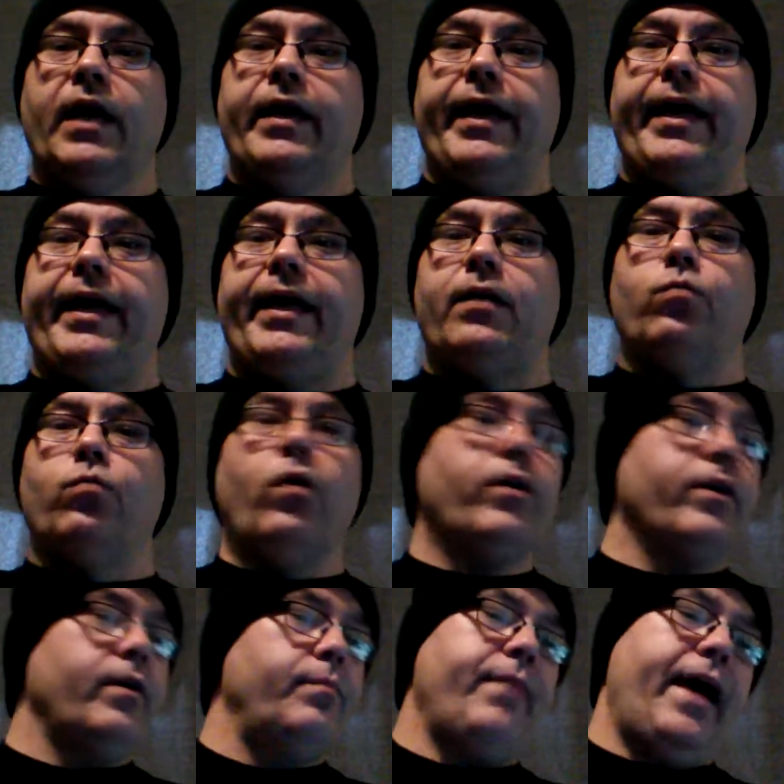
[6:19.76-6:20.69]
and
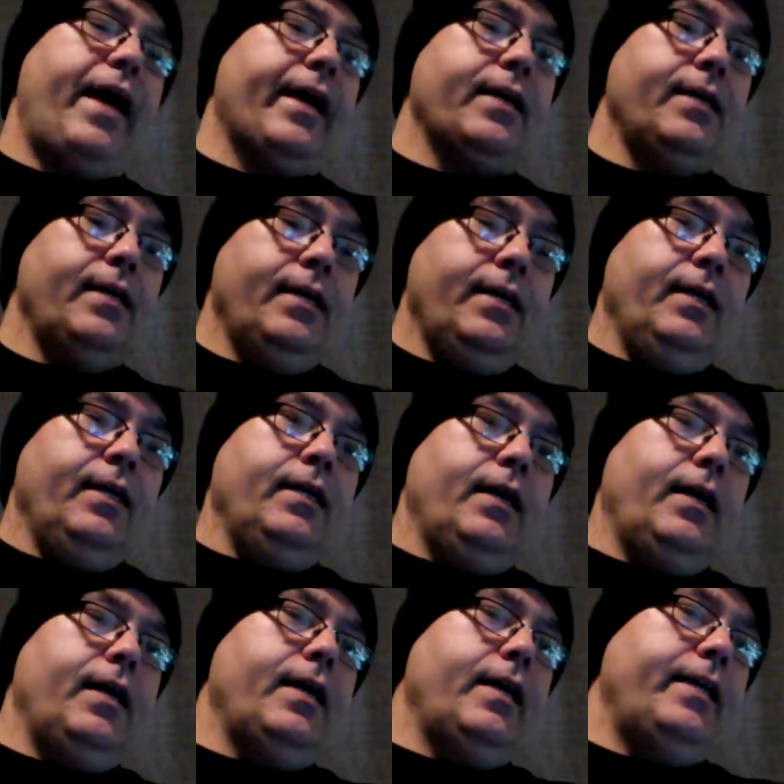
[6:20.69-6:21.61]
welcome back.
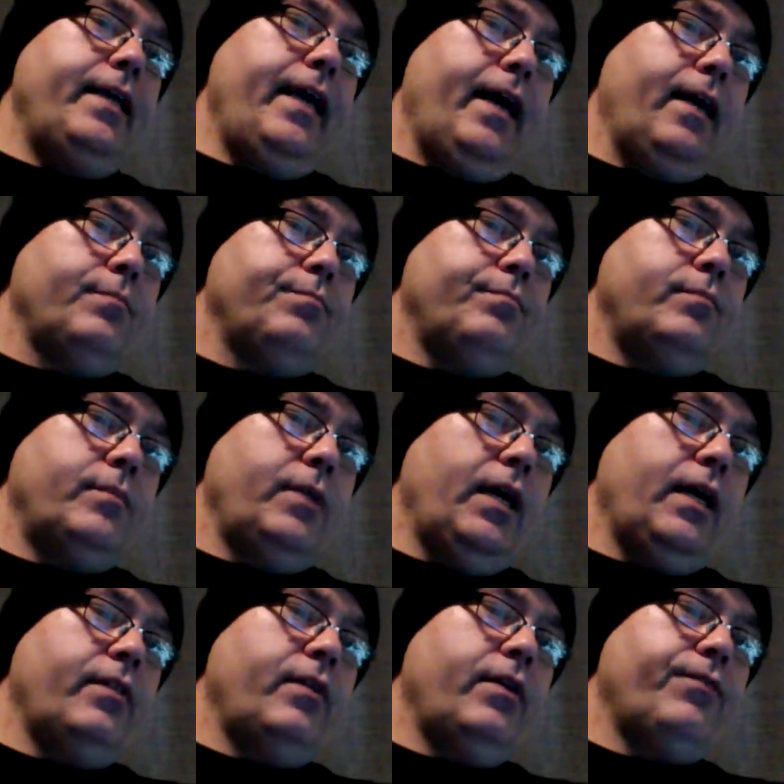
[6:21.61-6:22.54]
Yeah,
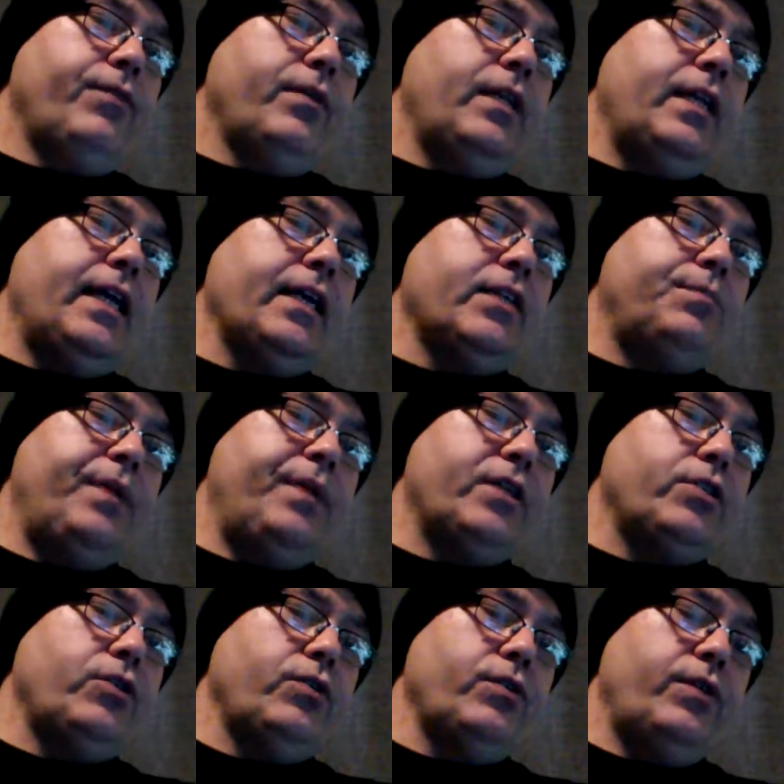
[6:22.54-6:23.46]
I thought for the next
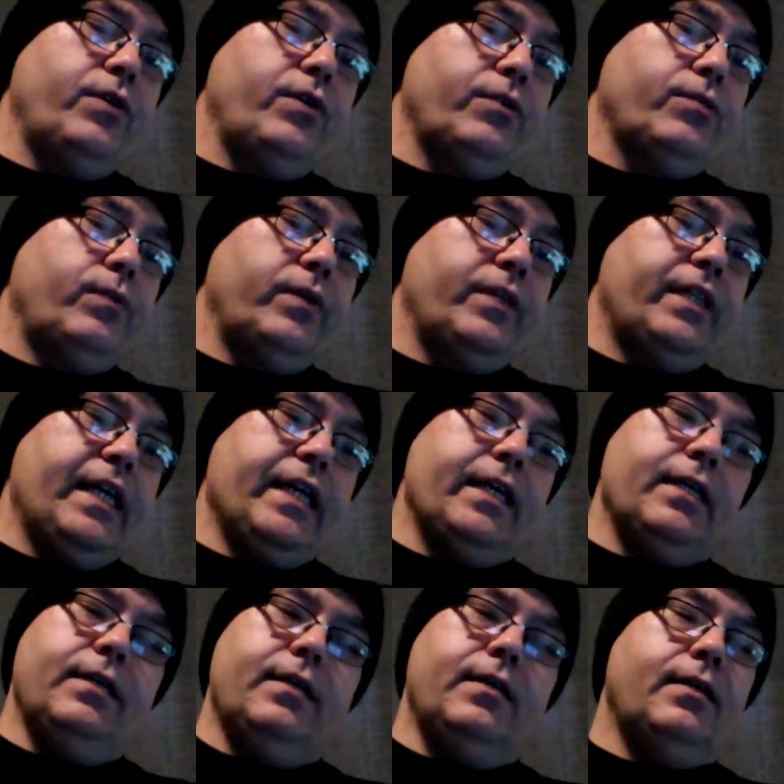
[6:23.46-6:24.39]
picture, there's one
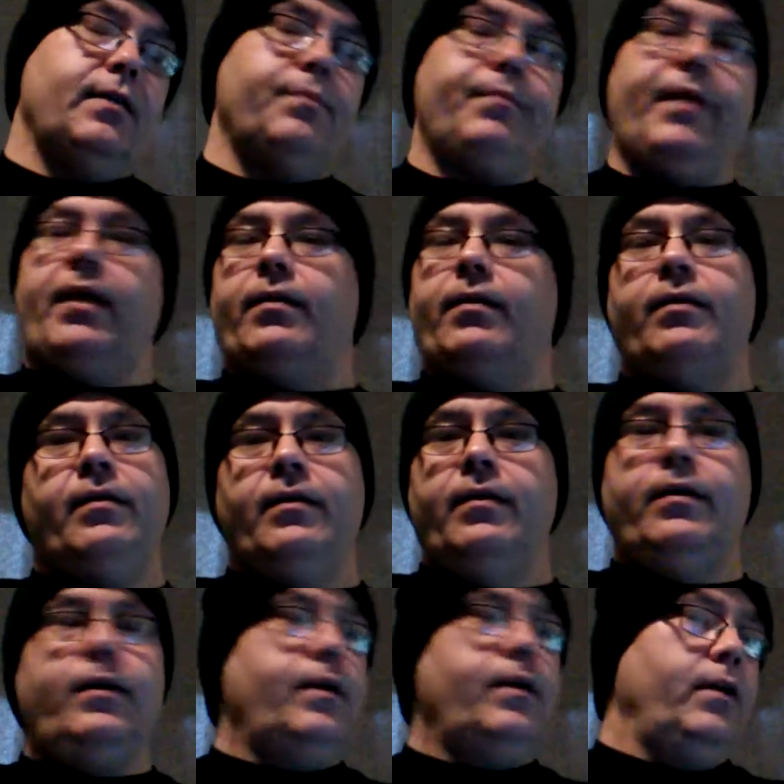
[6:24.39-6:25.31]
thing. Oh man,
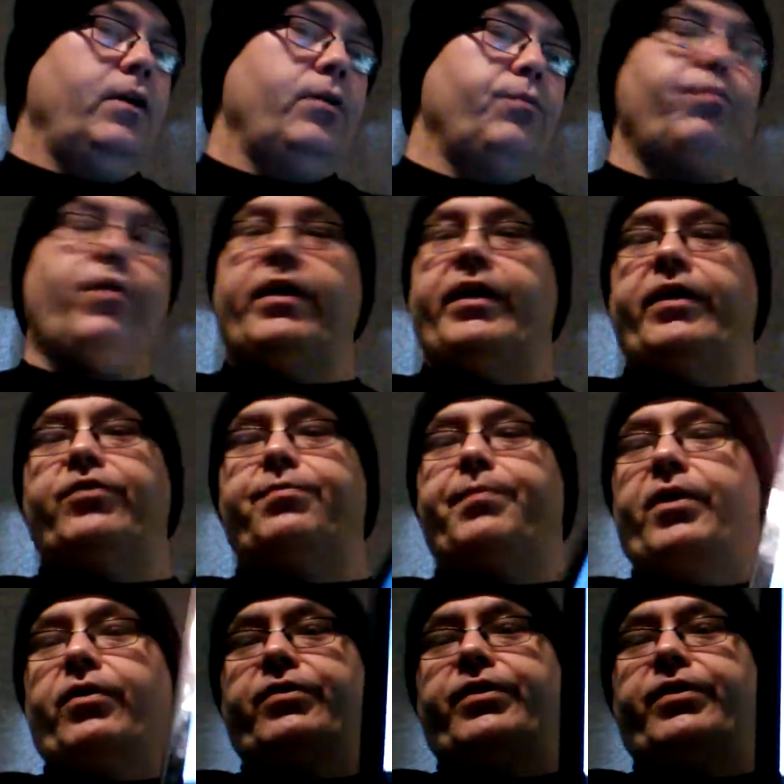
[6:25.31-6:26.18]
Britney Spears